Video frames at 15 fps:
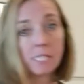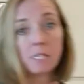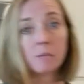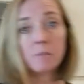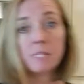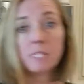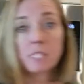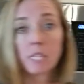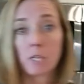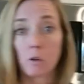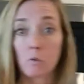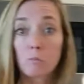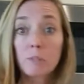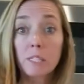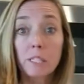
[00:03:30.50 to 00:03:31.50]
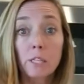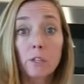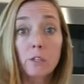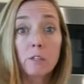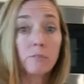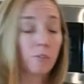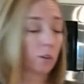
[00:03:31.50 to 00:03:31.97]
cinnamon's like a really
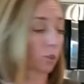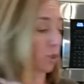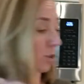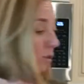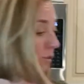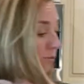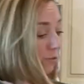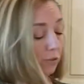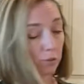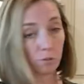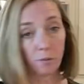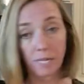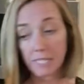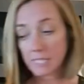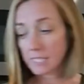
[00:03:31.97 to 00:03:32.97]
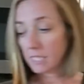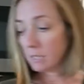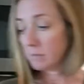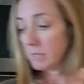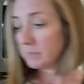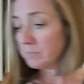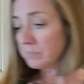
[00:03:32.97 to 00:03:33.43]
good functional food, right?
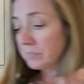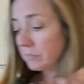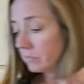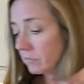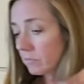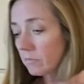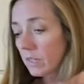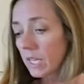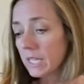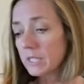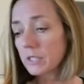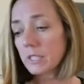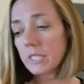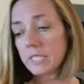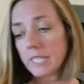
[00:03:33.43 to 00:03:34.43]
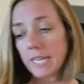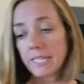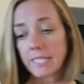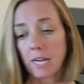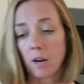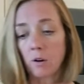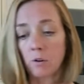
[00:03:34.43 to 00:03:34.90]
Cinnamon is going to
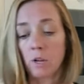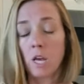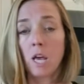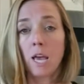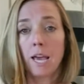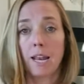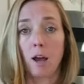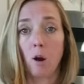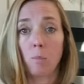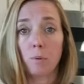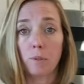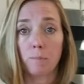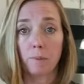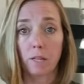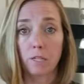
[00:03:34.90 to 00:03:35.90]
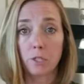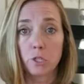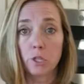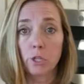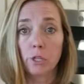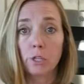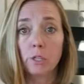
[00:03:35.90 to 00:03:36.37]
take down and help with blood
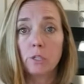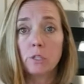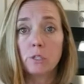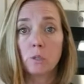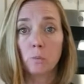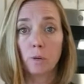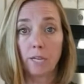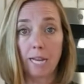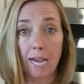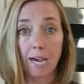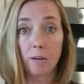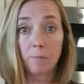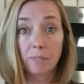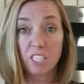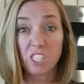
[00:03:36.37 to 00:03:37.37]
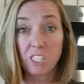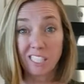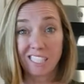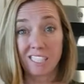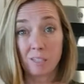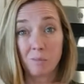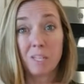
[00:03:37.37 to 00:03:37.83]
sugar. So we're going to add a bunch of
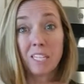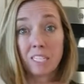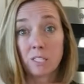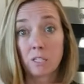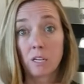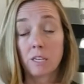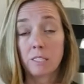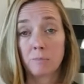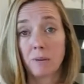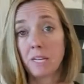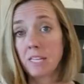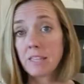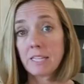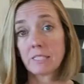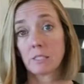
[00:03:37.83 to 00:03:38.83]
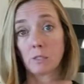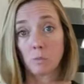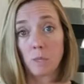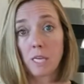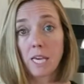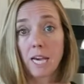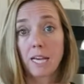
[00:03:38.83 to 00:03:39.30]
cinnamon into as many things as
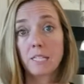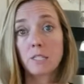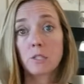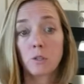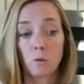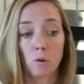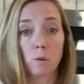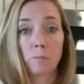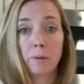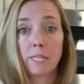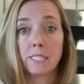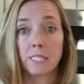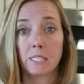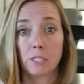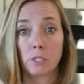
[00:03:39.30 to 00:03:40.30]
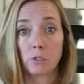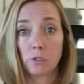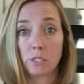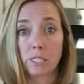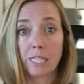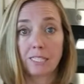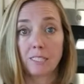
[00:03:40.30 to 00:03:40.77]
we can to incorporate since there
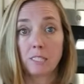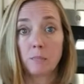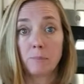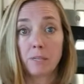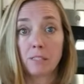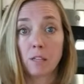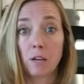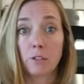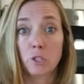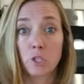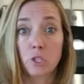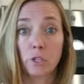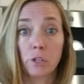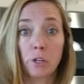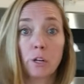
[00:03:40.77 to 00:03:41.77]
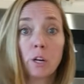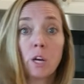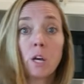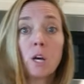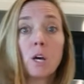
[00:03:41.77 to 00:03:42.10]
tends to be a lot of sugar,